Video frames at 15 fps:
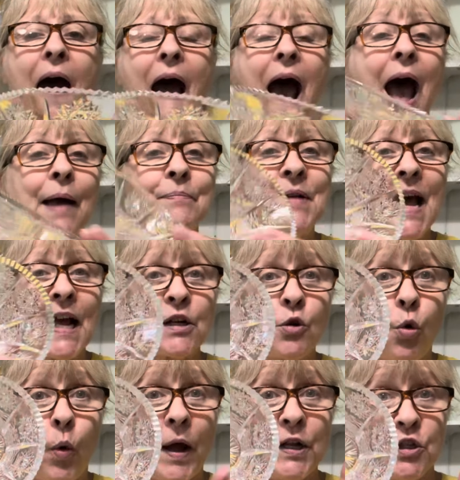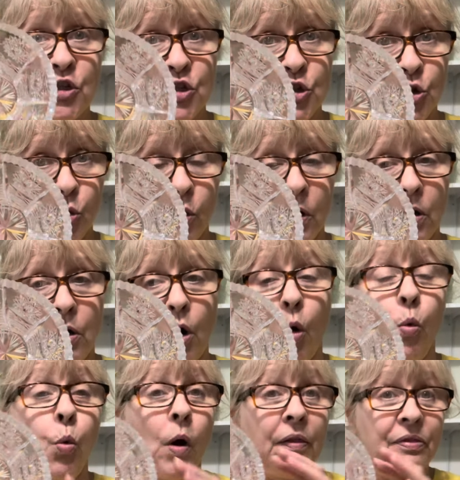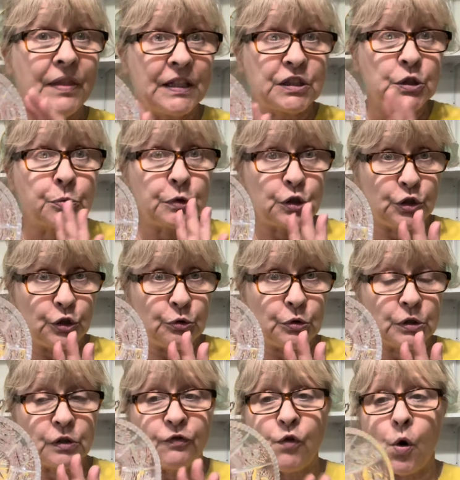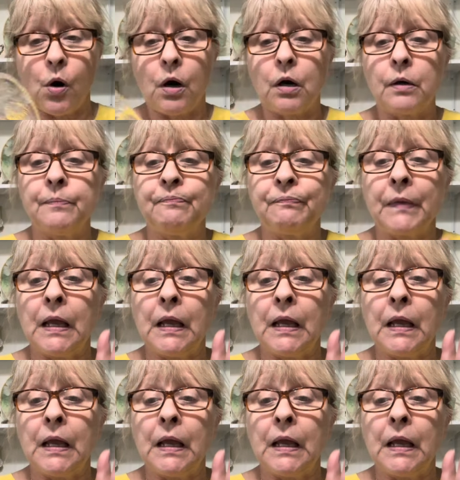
I'm not quite sure what this was used for,